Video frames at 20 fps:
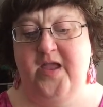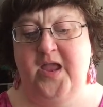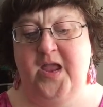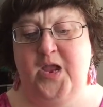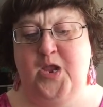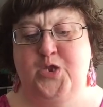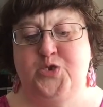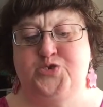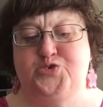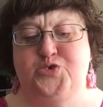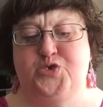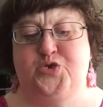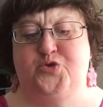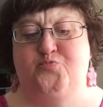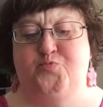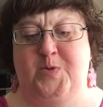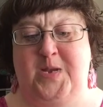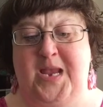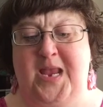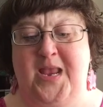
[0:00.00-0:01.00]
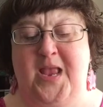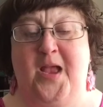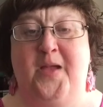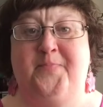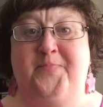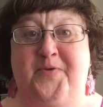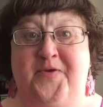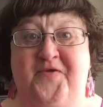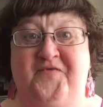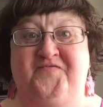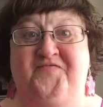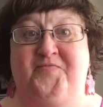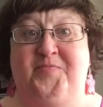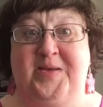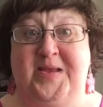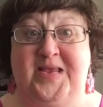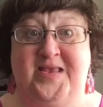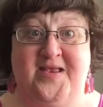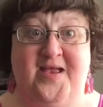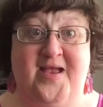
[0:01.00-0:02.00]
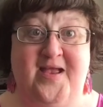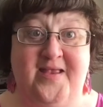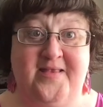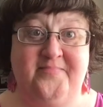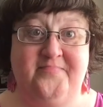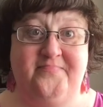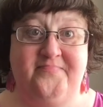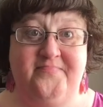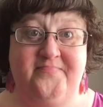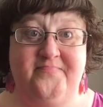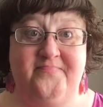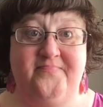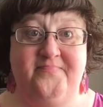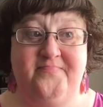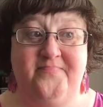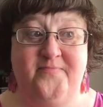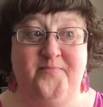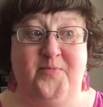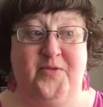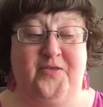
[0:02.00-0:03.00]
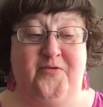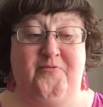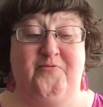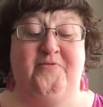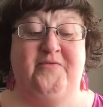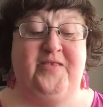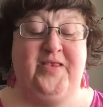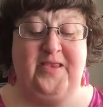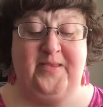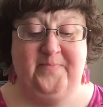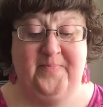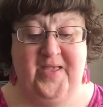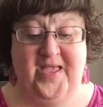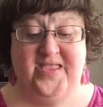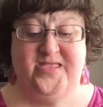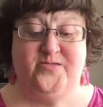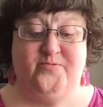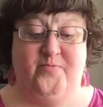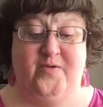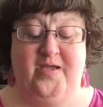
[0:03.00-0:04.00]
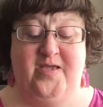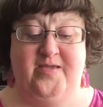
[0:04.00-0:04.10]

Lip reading: it just really knocked me over when he died, when I heard that he passed away.